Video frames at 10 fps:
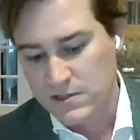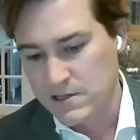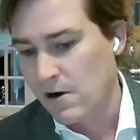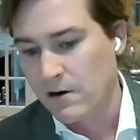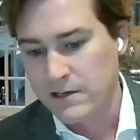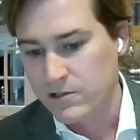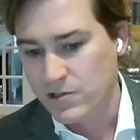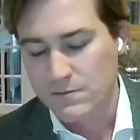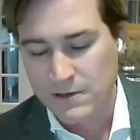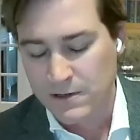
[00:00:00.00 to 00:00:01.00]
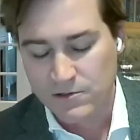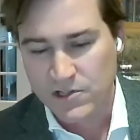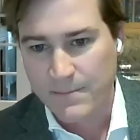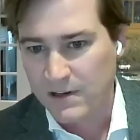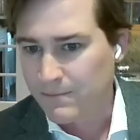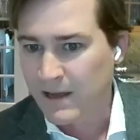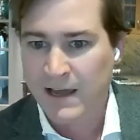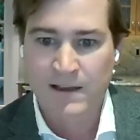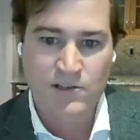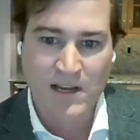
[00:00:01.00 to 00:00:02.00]
the orange, shopping
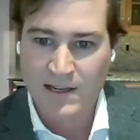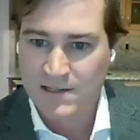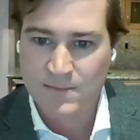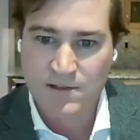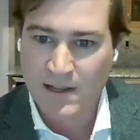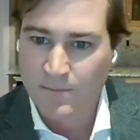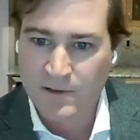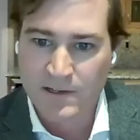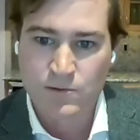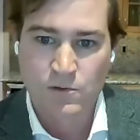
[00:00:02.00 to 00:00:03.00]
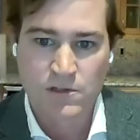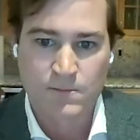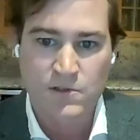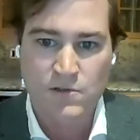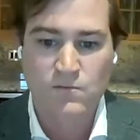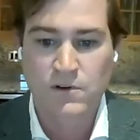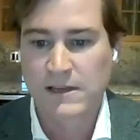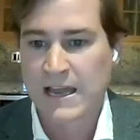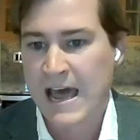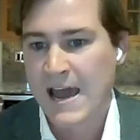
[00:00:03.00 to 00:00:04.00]
bags, you had some celebrity endorsements, you
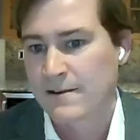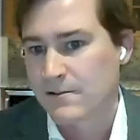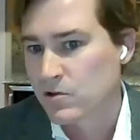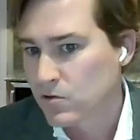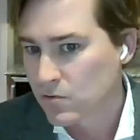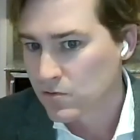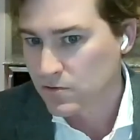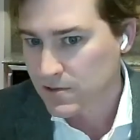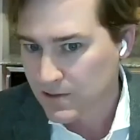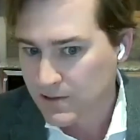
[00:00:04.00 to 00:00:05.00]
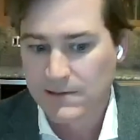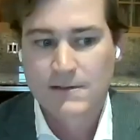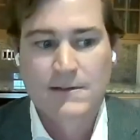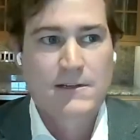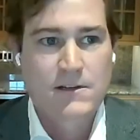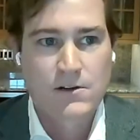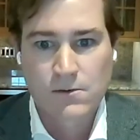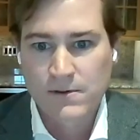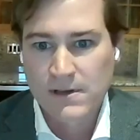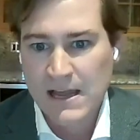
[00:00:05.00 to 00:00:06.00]
really hadn't used,
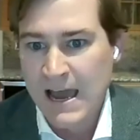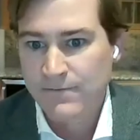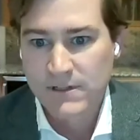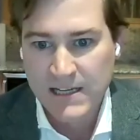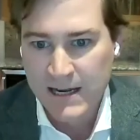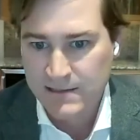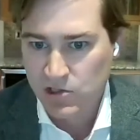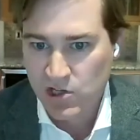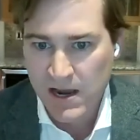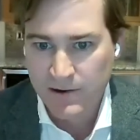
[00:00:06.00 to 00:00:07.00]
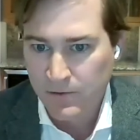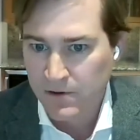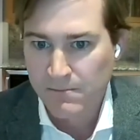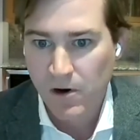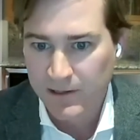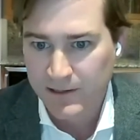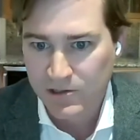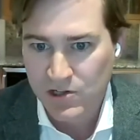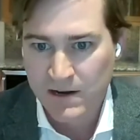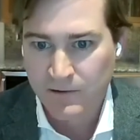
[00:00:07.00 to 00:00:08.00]
the advertising channel or the marketing
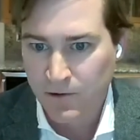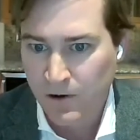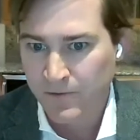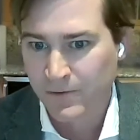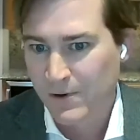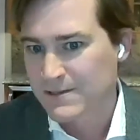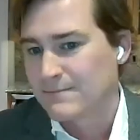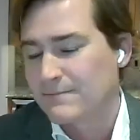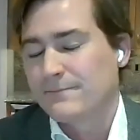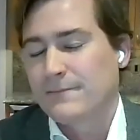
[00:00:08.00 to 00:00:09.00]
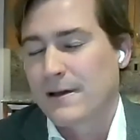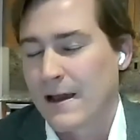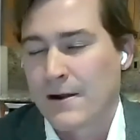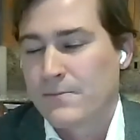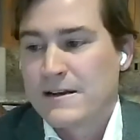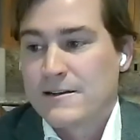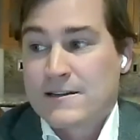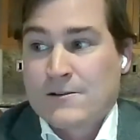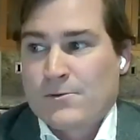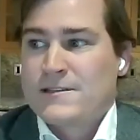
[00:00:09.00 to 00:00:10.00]
channel at all. And I don't mean to
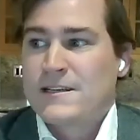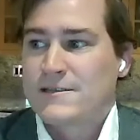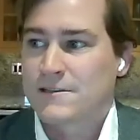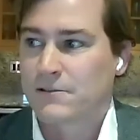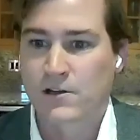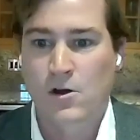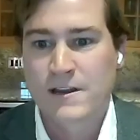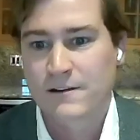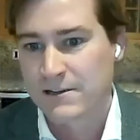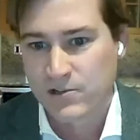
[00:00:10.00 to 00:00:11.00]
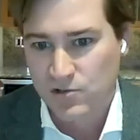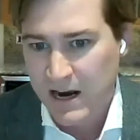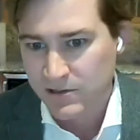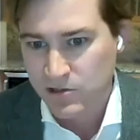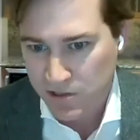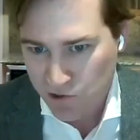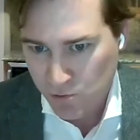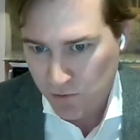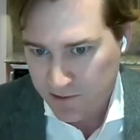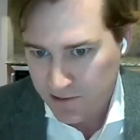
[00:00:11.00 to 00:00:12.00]
say there wasn't necessarily coherent strategy
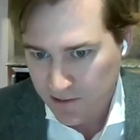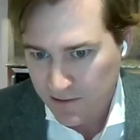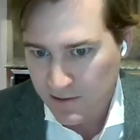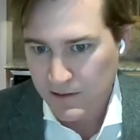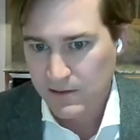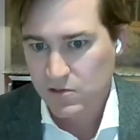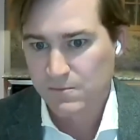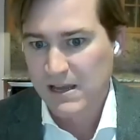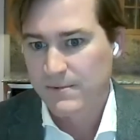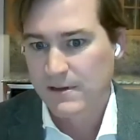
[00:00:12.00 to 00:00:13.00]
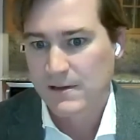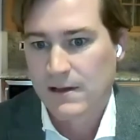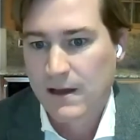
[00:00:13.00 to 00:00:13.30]
towards it. So maybe,